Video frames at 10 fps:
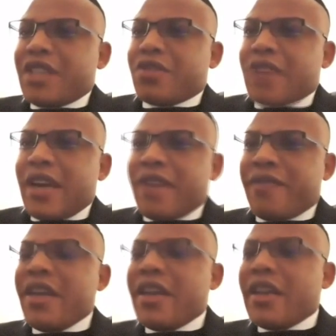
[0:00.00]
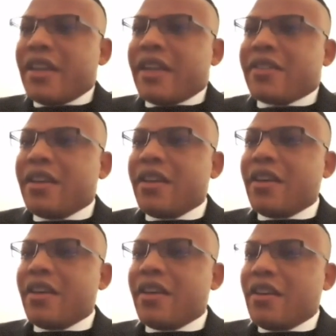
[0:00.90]
nonsense you have that
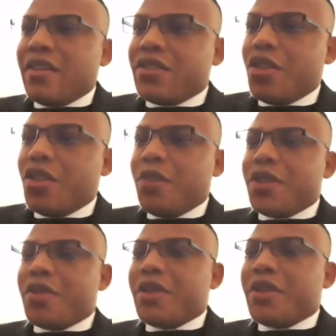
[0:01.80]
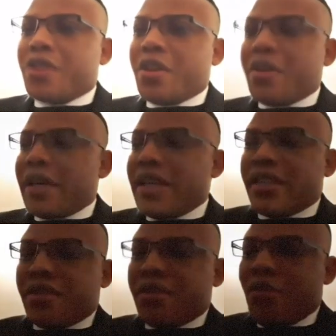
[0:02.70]
Tinubu is doing to show
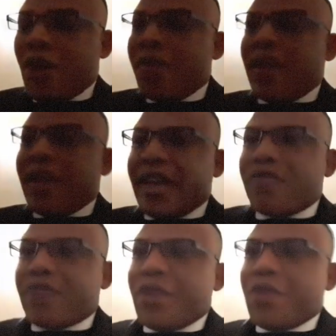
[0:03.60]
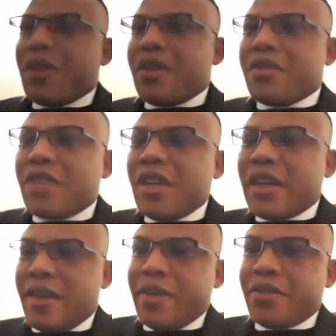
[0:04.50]
is what I've been encountering with those
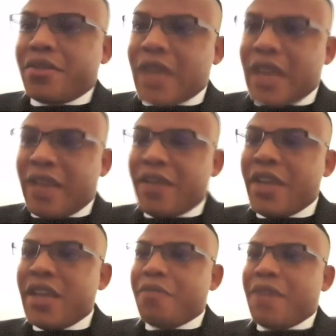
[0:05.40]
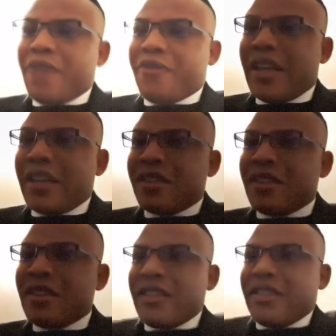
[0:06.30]
criminals you have in Biafra.
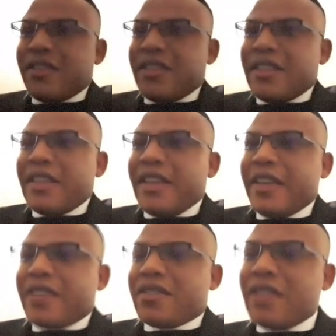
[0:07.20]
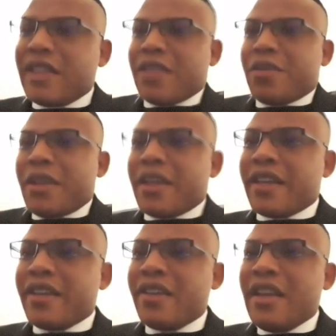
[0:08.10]
Is in their nature. That's the
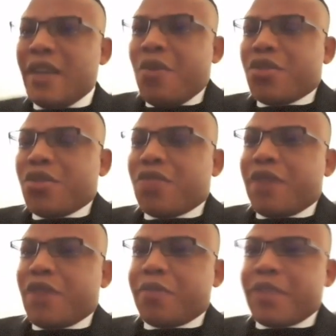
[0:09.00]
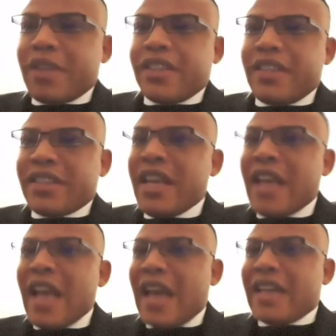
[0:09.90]
way they are. They want to run for the
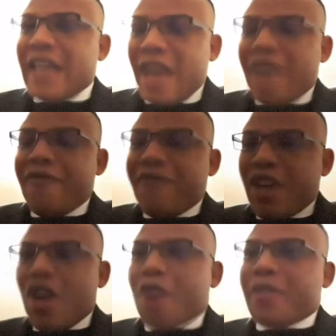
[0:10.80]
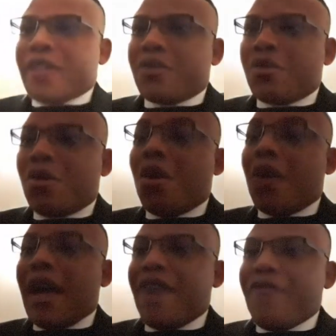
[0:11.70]
presidency, and every obstacle
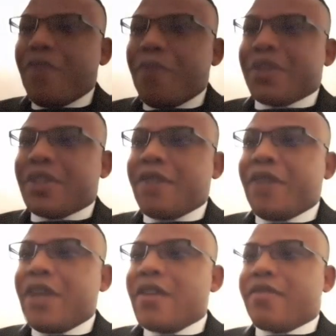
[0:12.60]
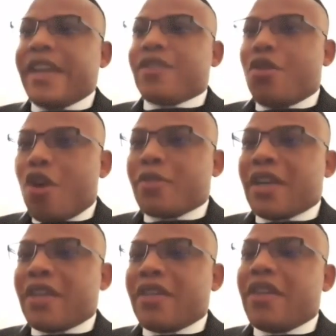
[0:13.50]
or every perceived threat or
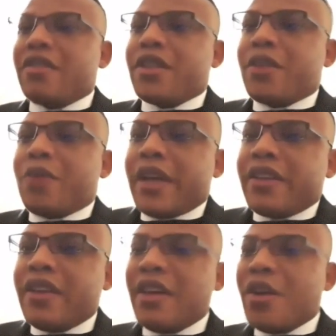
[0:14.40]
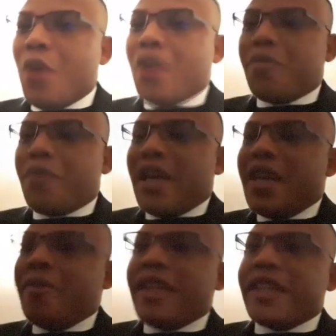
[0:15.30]
obstacle along the way will
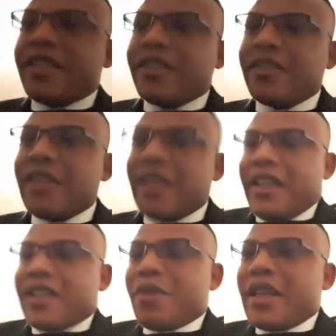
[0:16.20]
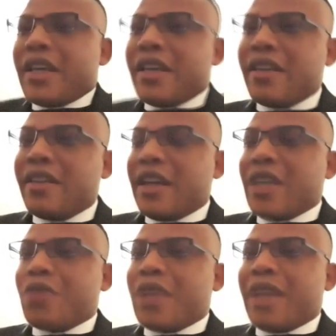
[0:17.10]
be eliminated. And that's the way they are.
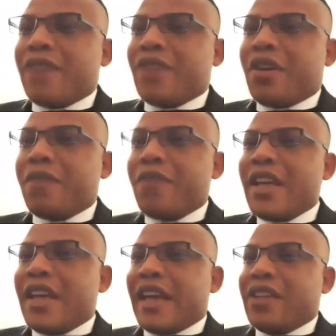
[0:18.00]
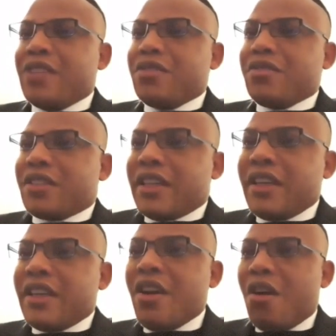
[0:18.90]
And that's what they have done. Can you
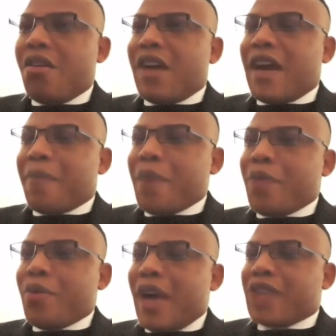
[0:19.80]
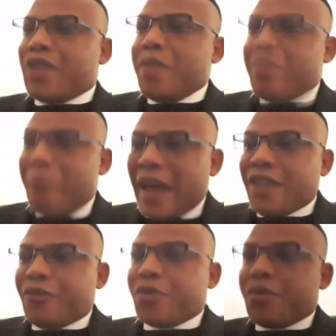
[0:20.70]
see, or are people actually
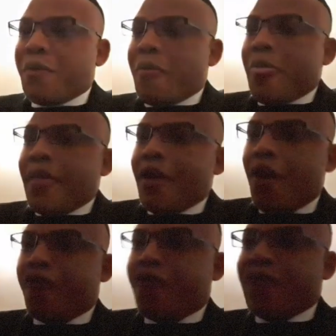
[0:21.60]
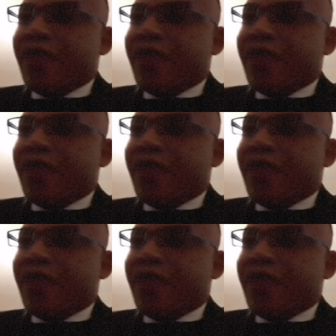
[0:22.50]
mindful of